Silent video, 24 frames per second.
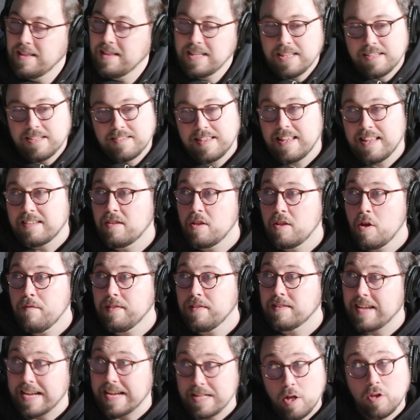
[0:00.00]
I think that there's
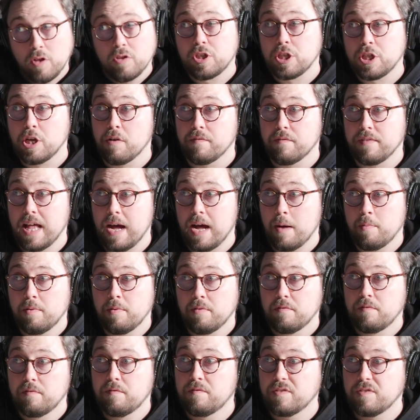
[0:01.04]
another technology overlap,
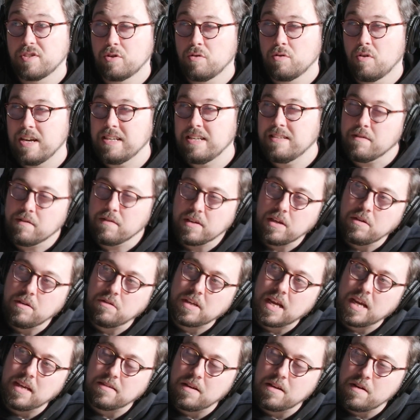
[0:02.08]
for sure. Is there a use
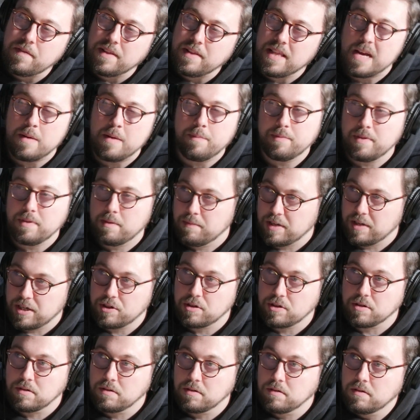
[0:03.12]
case overlap? I'm not
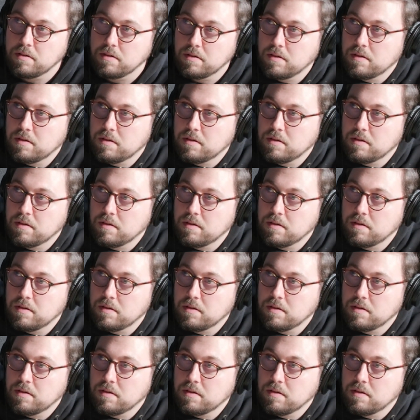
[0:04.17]
sure.